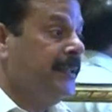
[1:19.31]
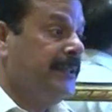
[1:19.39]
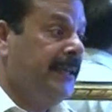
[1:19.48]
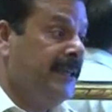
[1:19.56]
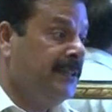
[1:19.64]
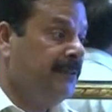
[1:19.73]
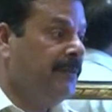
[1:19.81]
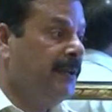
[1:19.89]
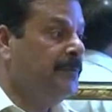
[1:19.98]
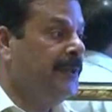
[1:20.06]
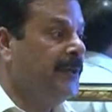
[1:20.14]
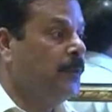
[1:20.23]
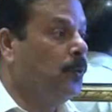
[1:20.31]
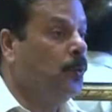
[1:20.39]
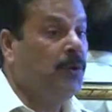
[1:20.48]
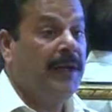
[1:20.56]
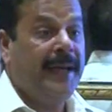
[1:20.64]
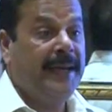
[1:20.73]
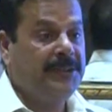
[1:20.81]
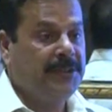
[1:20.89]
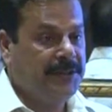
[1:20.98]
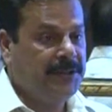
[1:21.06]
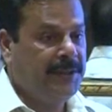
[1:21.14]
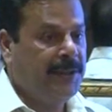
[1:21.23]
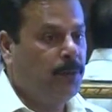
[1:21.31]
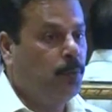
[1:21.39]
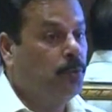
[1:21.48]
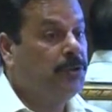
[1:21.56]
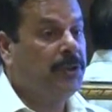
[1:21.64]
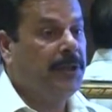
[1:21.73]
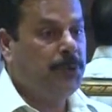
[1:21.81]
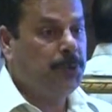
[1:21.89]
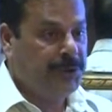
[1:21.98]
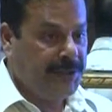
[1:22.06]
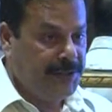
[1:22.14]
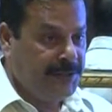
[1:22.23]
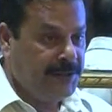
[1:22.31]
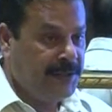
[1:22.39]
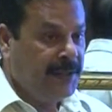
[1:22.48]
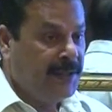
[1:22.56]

They develop their own actions, their own solutions,